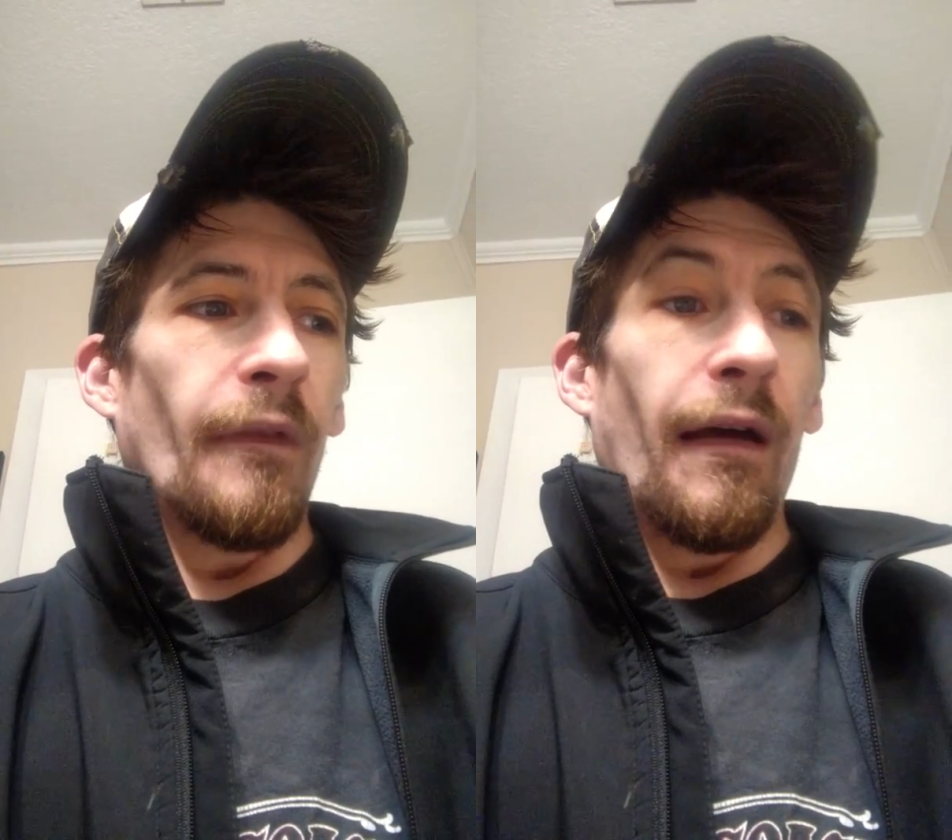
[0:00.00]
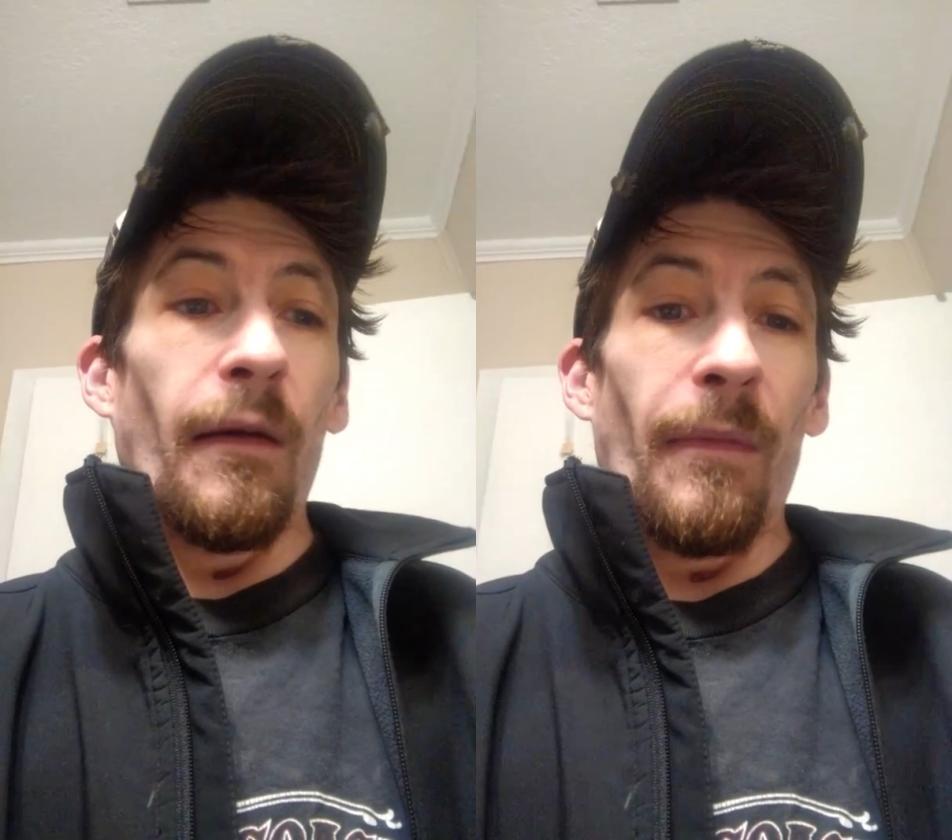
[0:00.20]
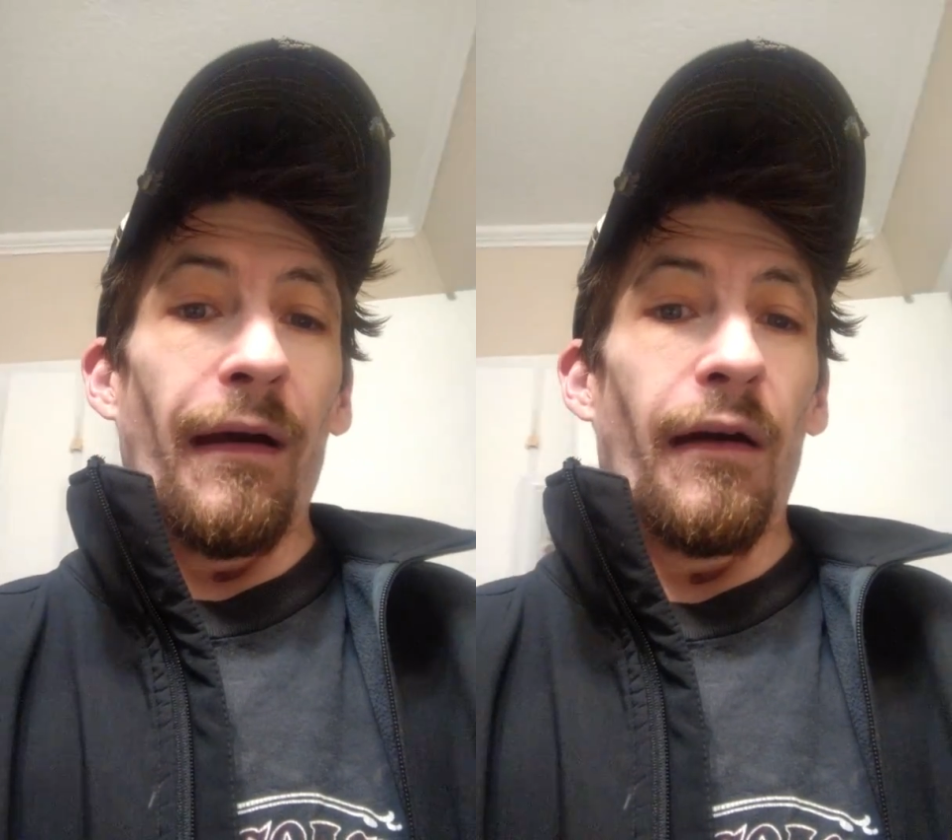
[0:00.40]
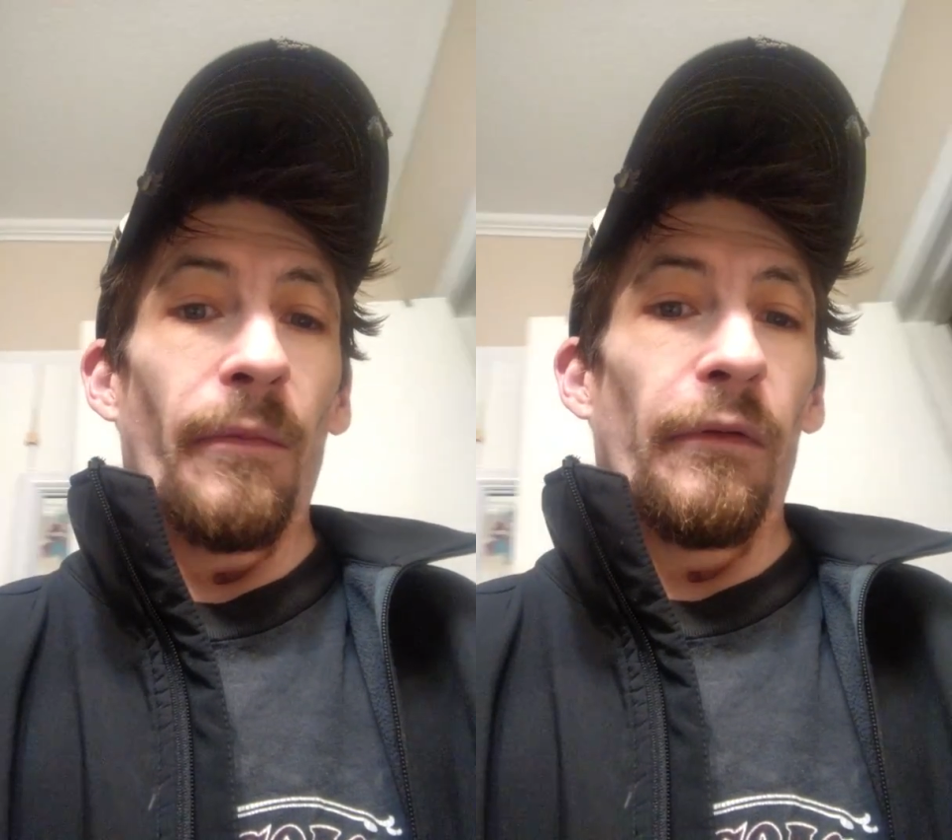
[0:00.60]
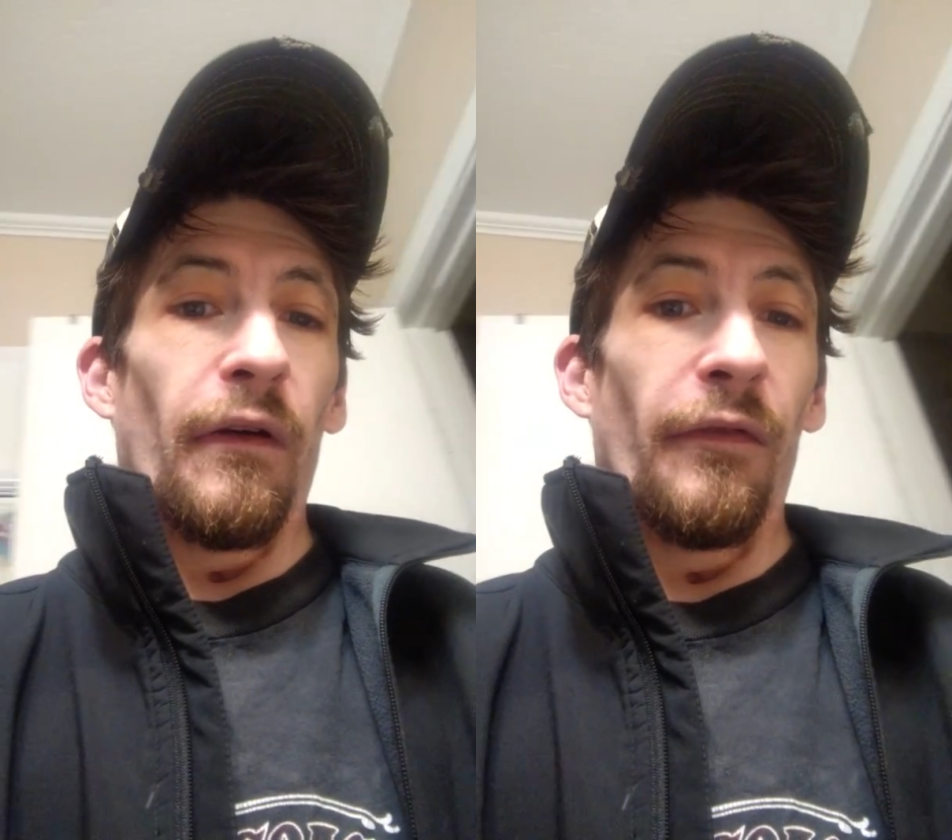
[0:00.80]
That may
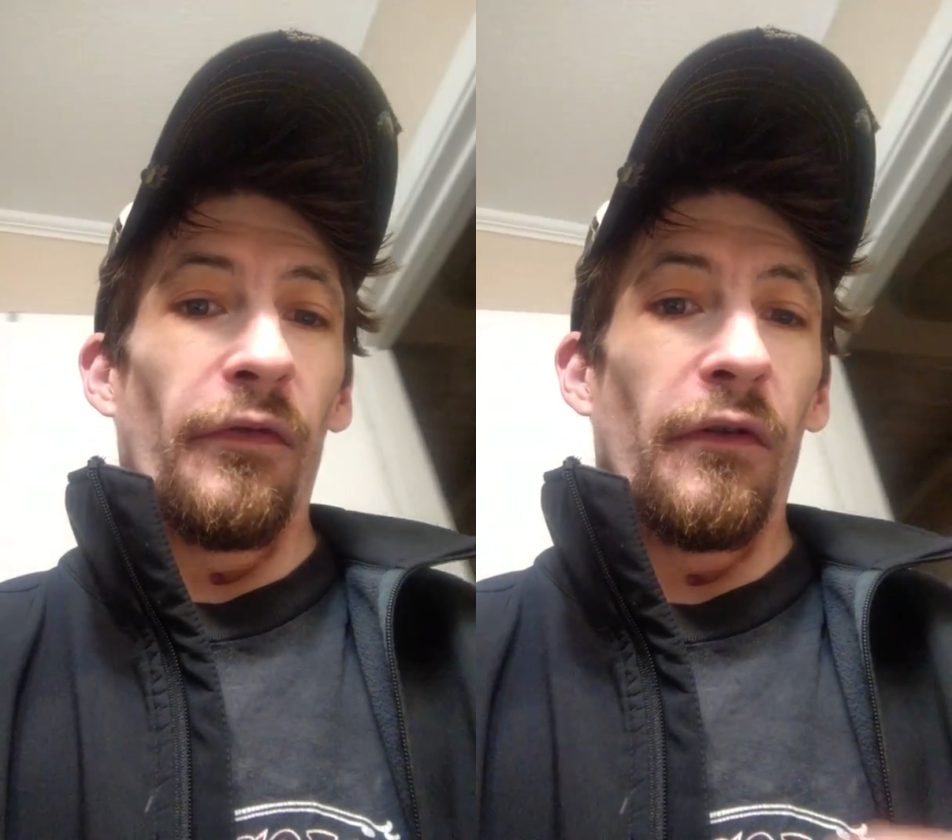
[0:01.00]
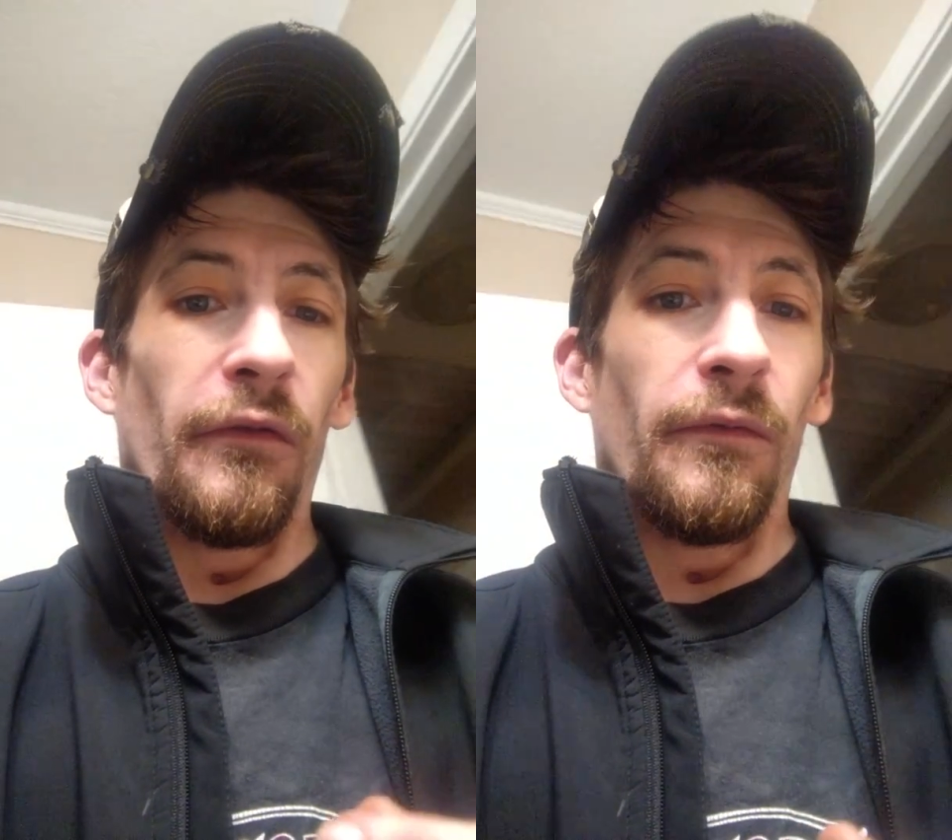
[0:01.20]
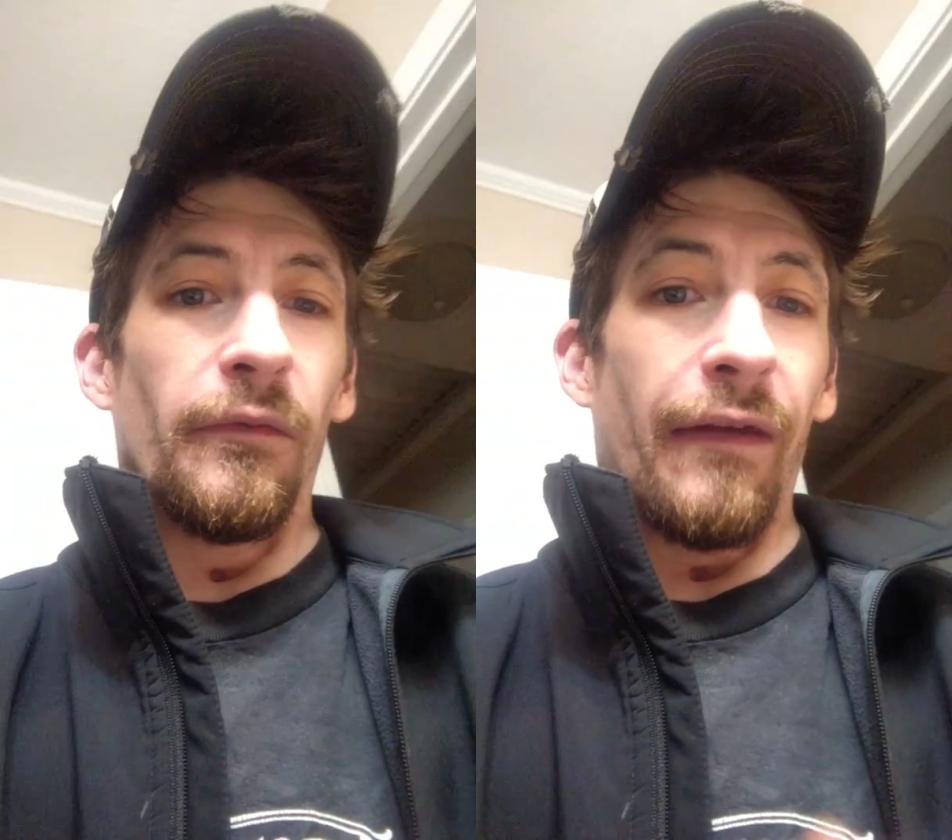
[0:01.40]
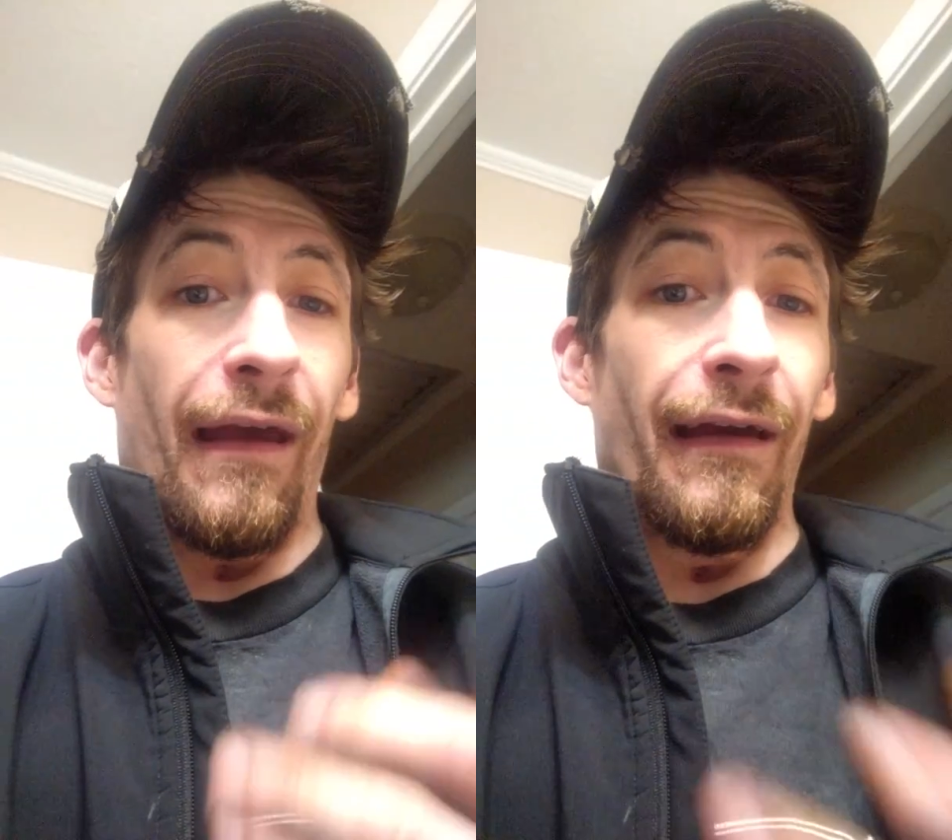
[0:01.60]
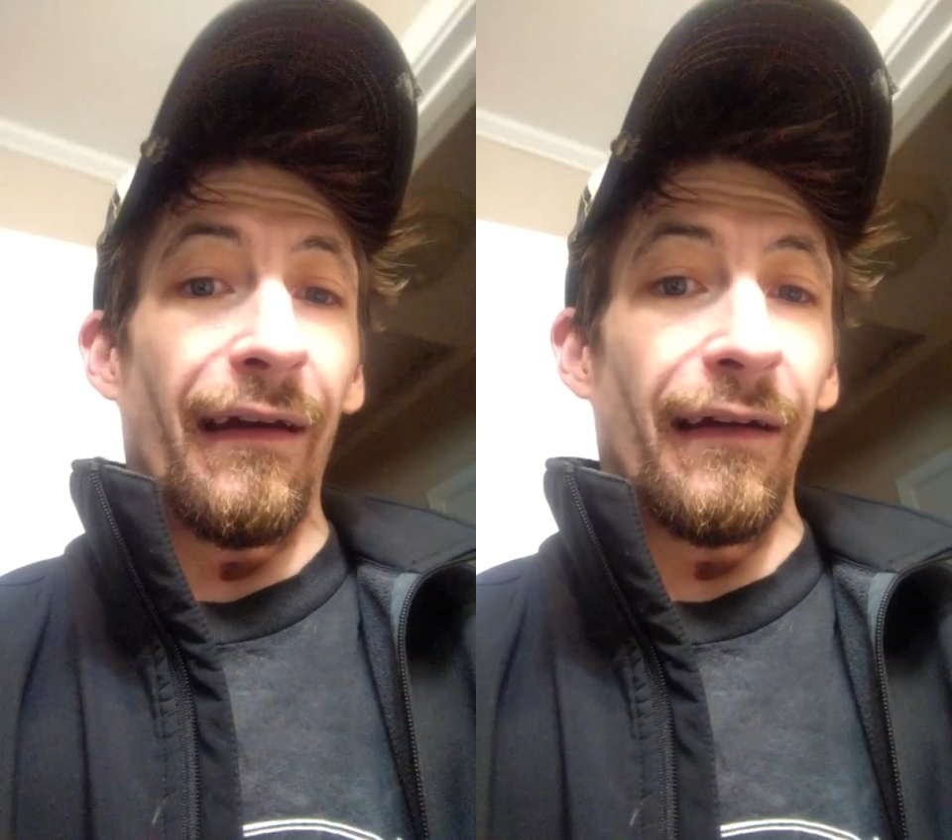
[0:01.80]
help you if you
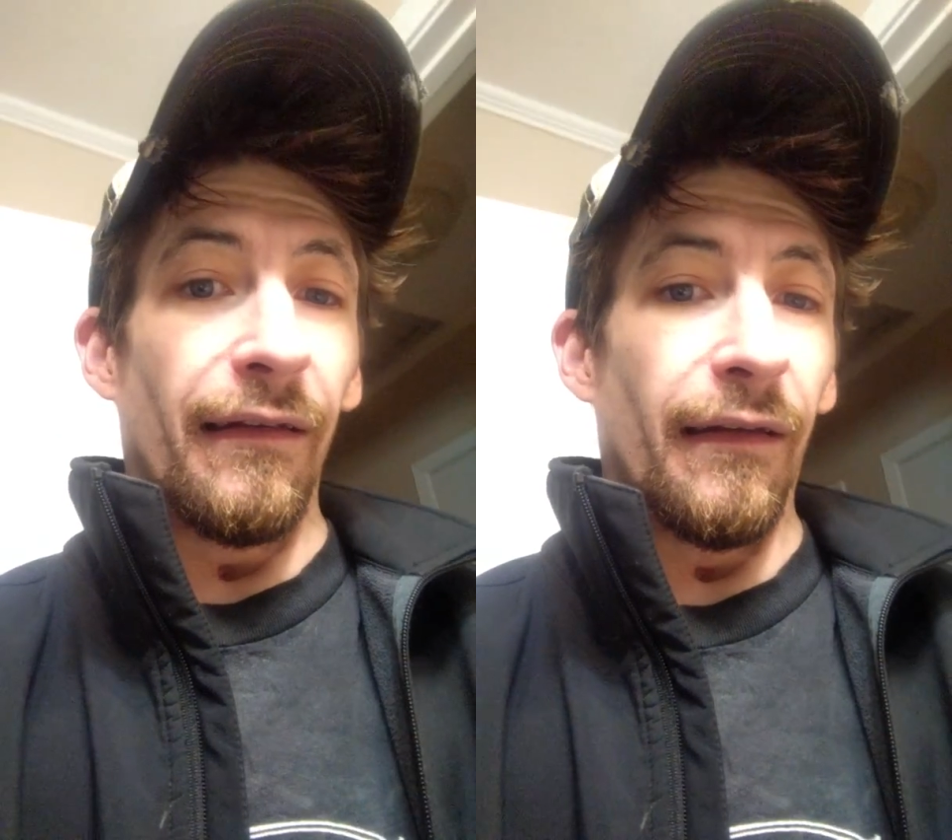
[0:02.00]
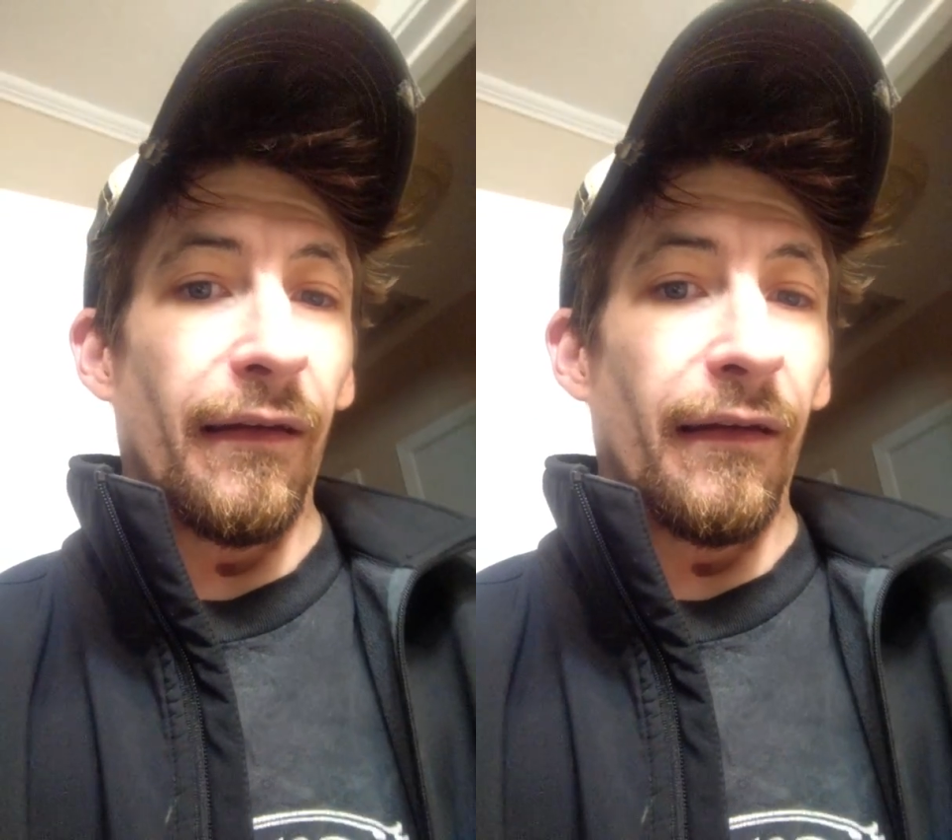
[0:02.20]
can't